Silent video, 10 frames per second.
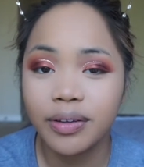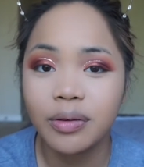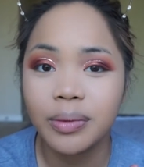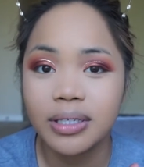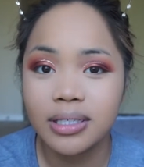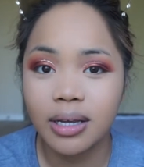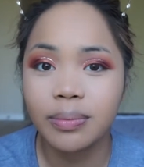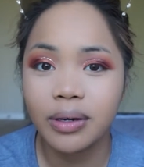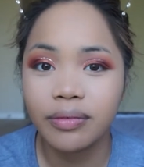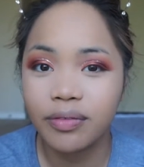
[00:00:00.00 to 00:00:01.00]
film a
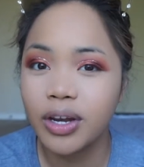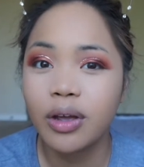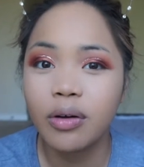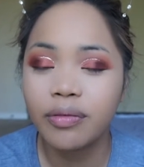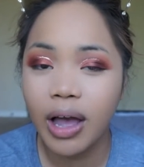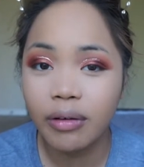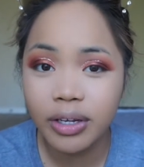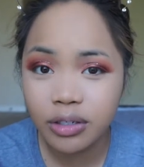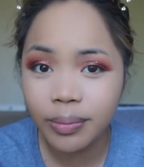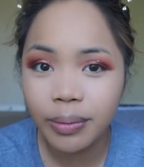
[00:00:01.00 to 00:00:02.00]
separate video of how
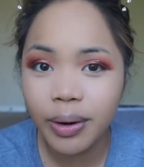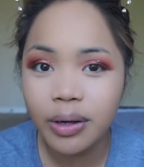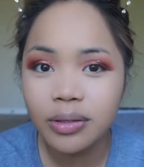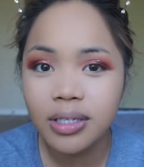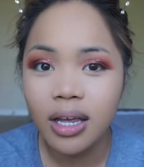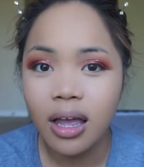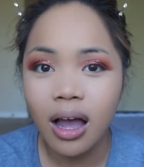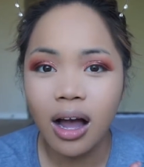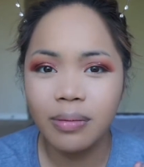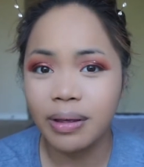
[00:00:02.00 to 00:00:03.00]
I do my brows.
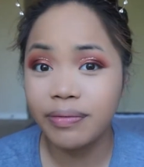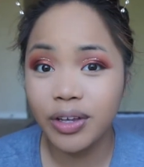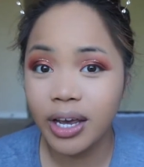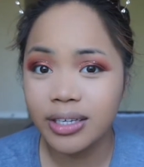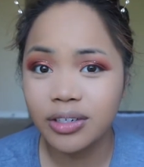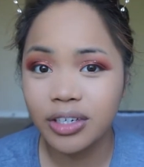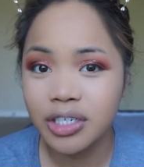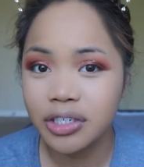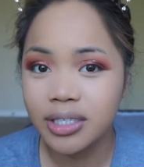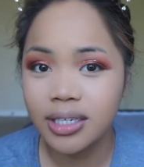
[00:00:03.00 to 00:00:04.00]
If you guys are
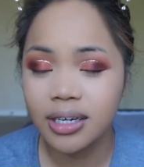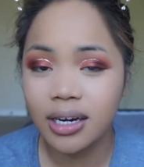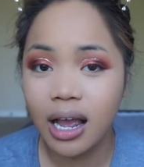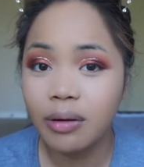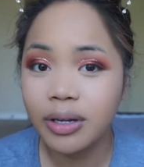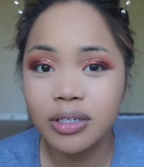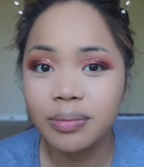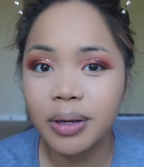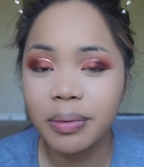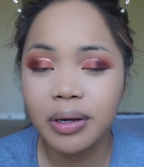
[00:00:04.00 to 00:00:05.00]
interested in how I do
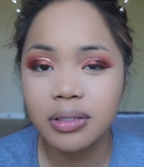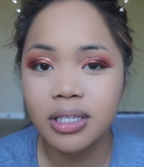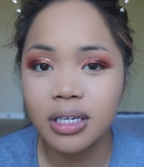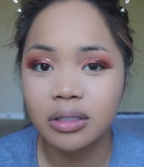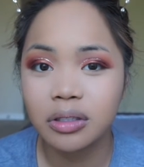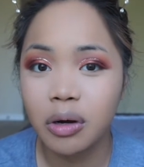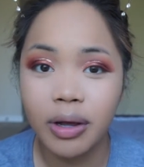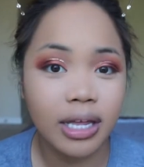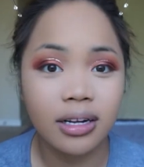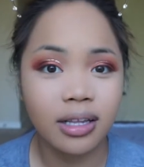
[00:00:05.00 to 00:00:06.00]
my brows, then go
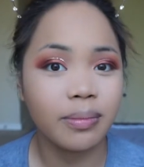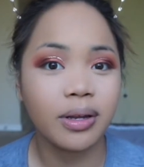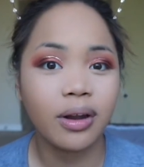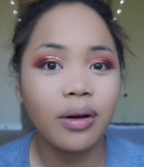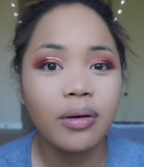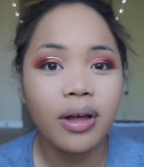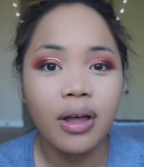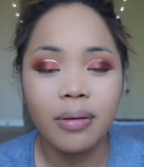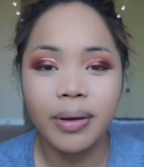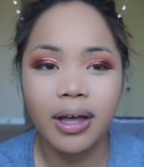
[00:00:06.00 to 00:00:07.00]
ahead and let me know.
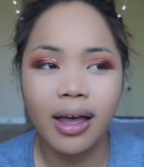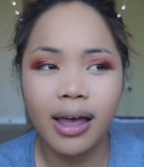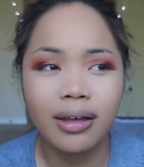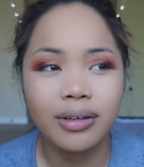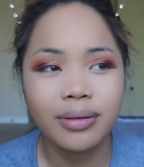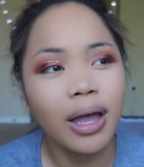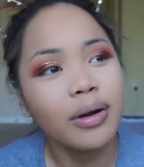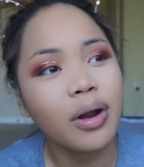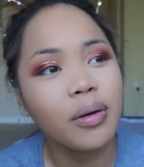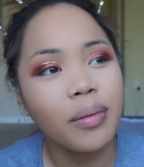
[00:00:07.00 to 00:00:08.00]
But I
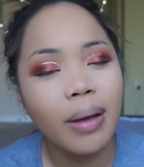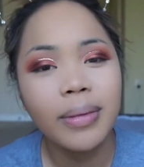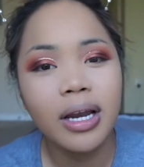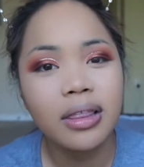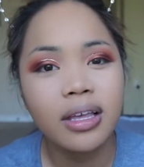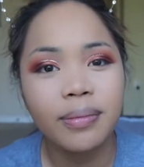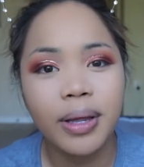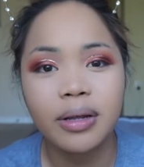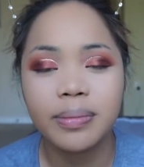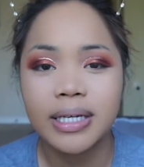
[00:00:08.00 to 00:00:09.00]
don't know, I'm kind of thinking
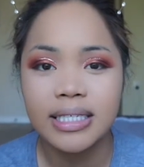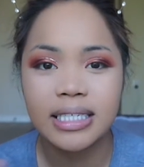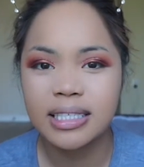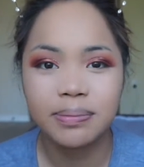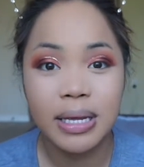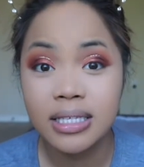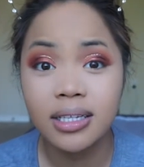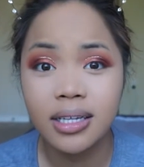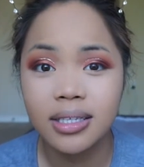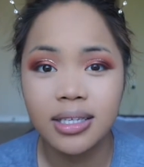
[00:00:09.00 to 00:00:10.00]
about it because it's
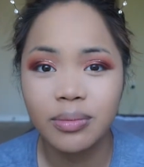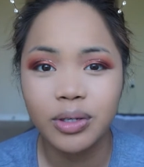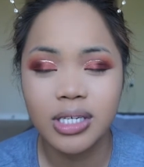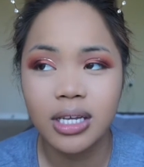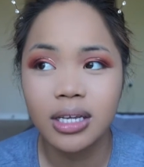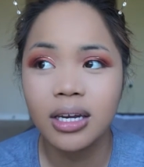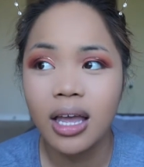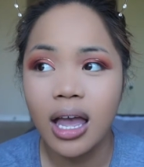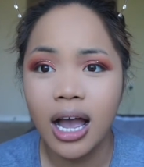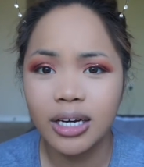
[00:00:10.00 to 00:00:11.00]
basically the same routine.
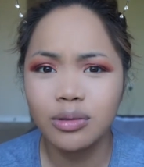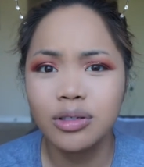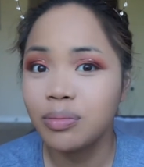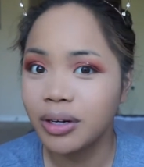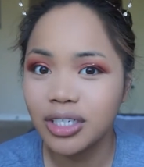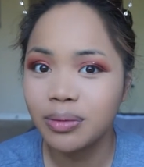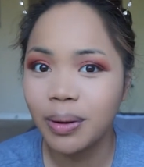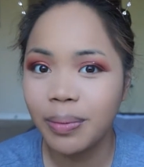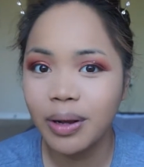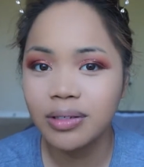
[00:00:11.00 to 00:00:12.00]
I don't do much to
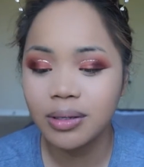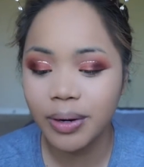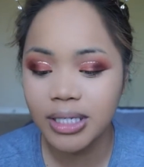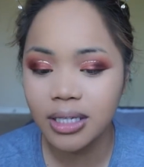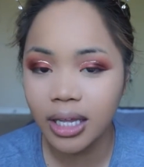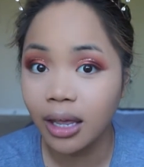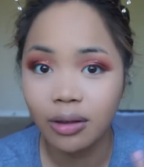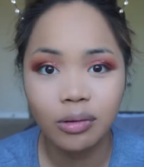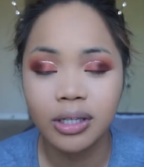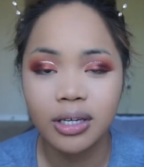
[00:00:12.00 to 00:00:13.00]
my brows, surprisingly.
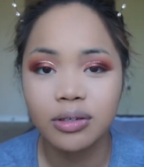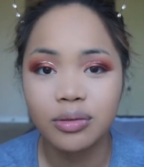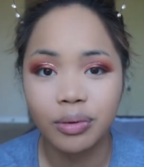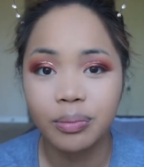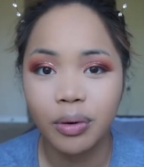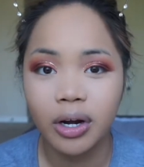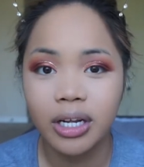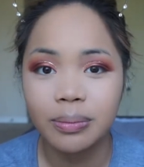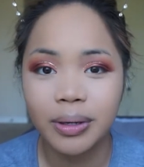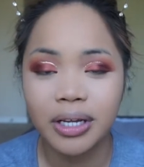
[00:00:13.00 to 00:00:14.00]
I only use one
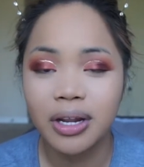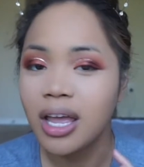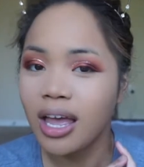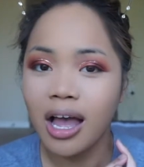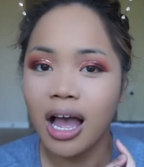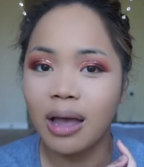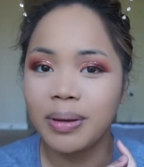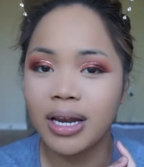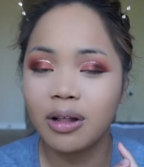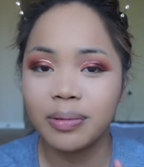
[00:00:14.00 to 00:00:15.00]
product, but I
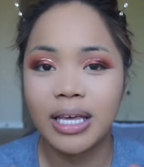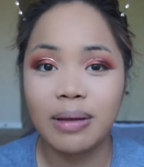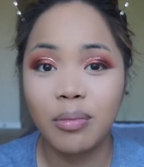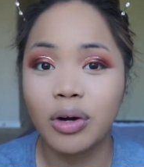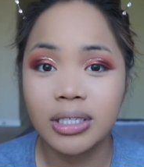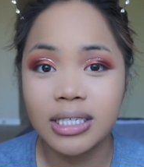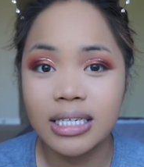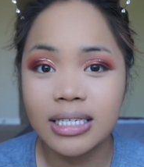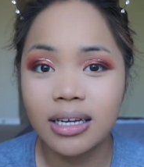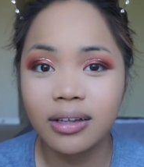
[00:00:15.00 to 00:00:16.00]
mean, I'll get more into
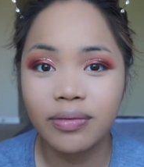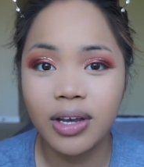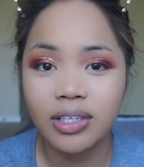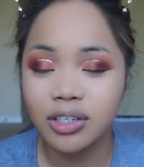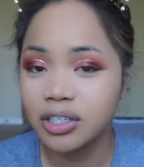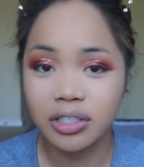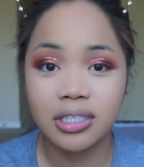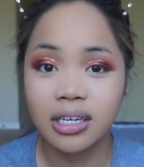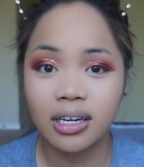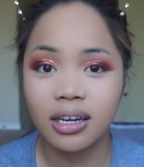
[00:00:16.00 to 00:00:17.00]
detail if you guys are
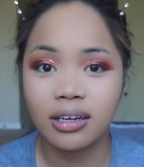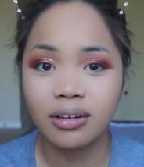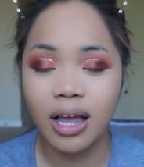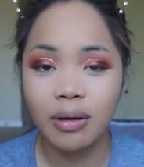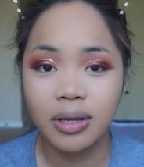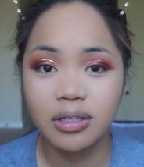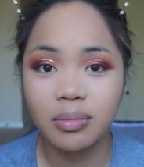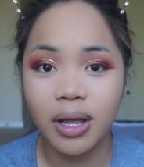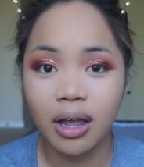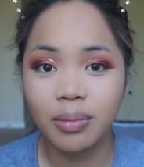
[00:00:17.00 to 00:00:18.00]
interested in how I do
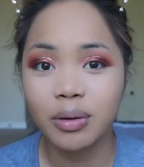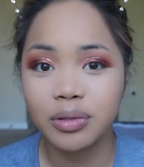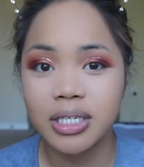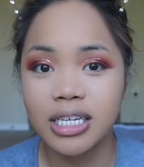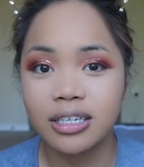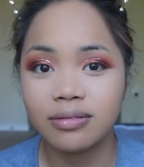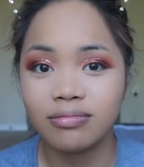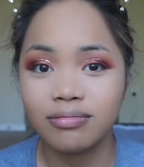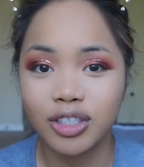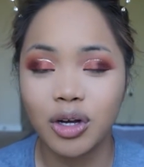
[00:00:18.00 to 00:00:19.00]
my eyebrow routine.
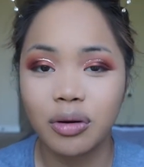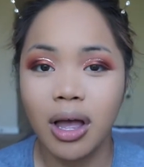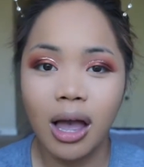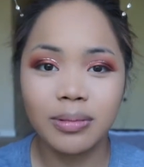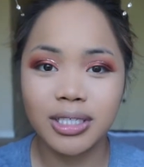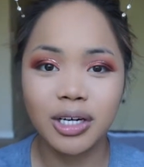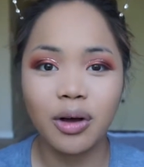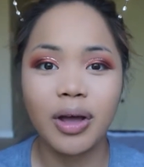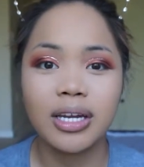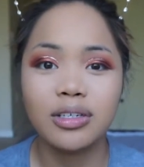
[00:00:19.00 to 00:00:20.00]
So I'm just gonna
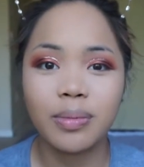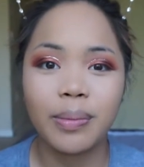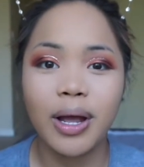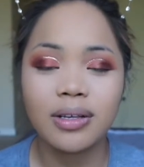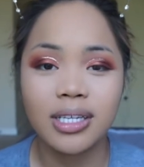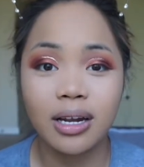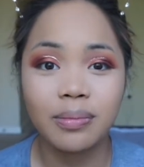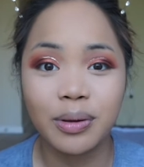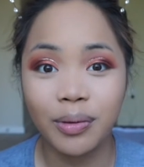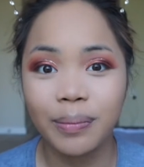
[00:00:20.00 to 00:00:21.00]
go ahead and do my brows and then
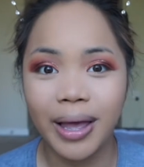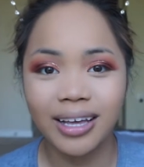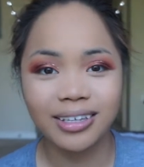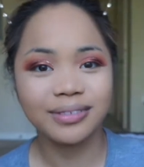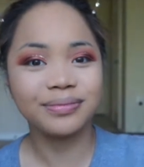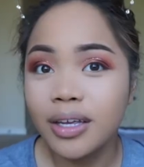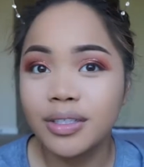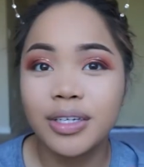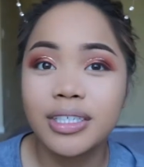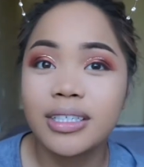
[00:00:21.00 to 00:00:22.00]
I'll be right back.
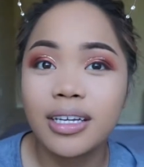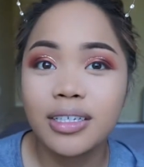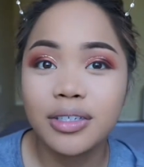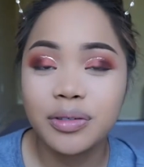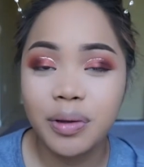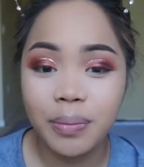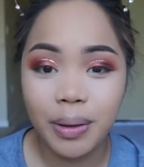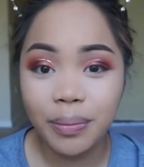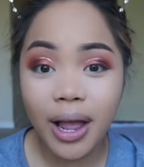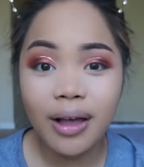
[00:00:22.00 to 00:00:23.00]
So I just got done doing
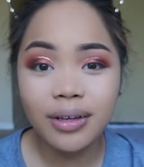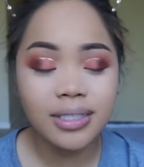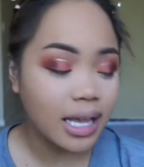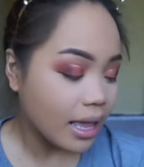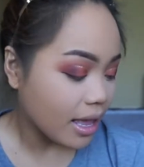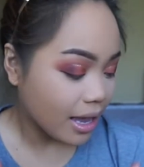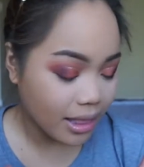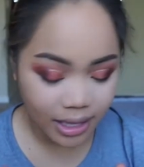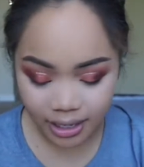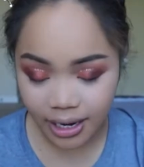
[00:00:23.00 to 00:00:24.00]
my brows,
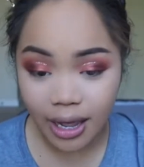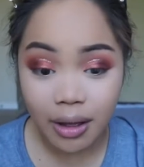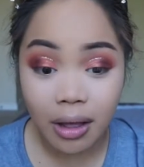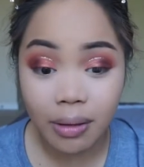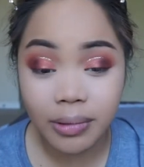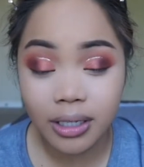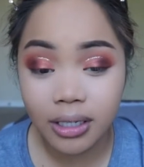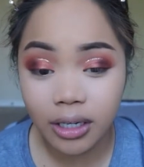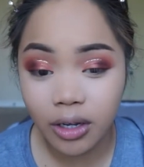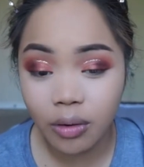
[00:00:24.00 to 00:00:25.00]
and then now I'm
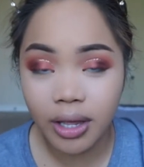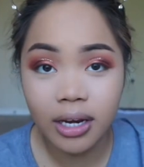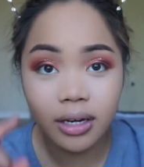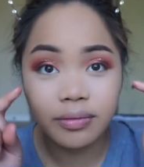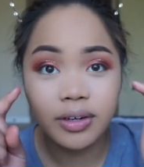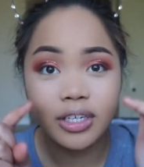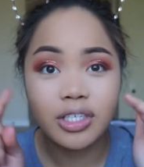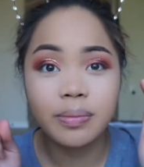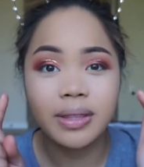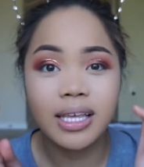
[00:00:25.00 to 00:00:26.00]
gonna go ahead and finish up